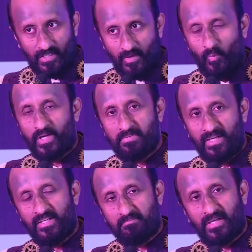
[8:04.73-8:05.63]
A 1
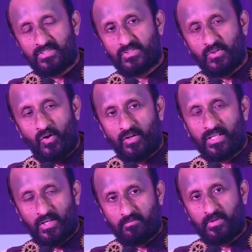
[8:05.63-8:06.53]
million mass to all
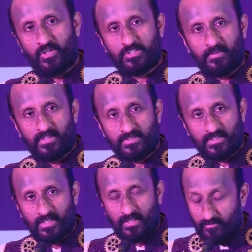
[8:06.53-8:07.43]
the government hospitals
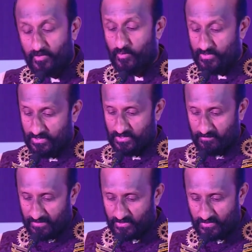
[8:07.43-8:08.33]
in our revenue districts
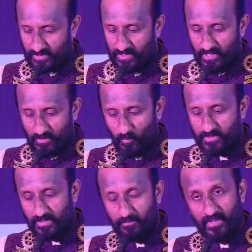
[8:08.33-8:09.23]
of our district
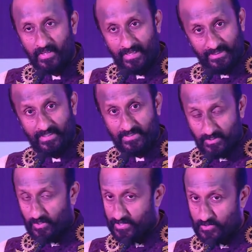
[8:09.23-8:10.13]
was something, and that is
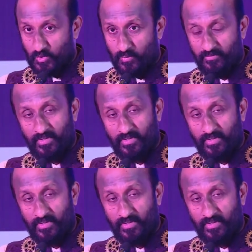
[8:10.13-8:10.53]
not yet over.